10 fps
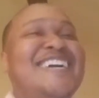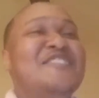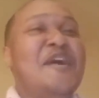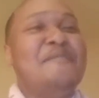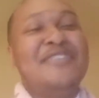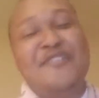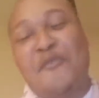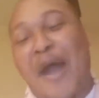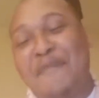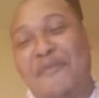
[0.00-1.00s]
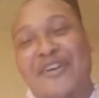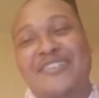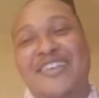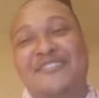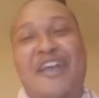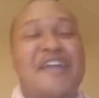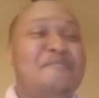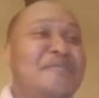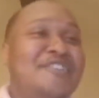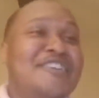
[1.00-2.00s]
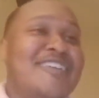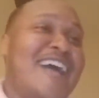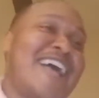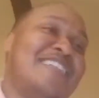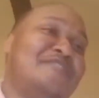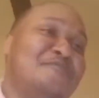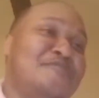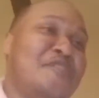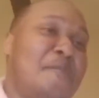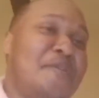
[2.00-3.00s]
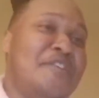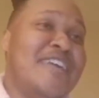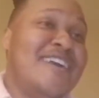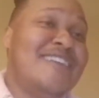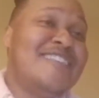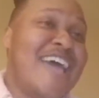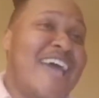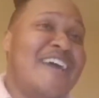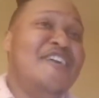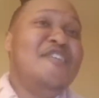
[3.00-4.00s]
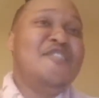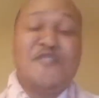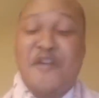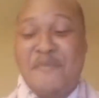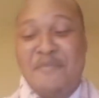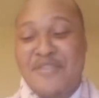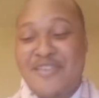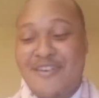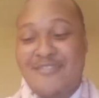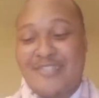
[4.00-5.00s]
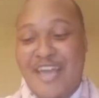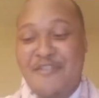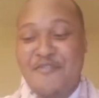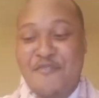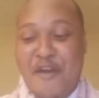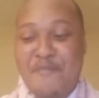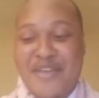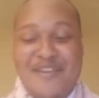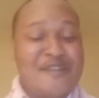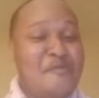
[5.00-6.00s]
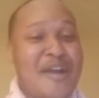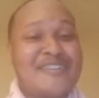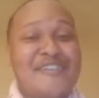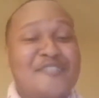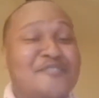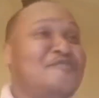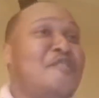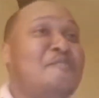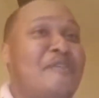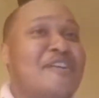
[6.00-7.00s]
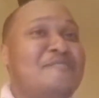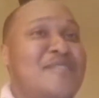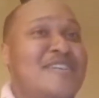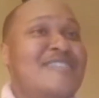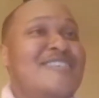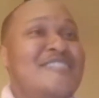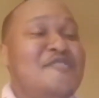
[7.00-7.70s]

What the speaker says: little white boys, they trying to bully. I had to, put an end to that, you know what I mean? But years later, white girls, bringing me,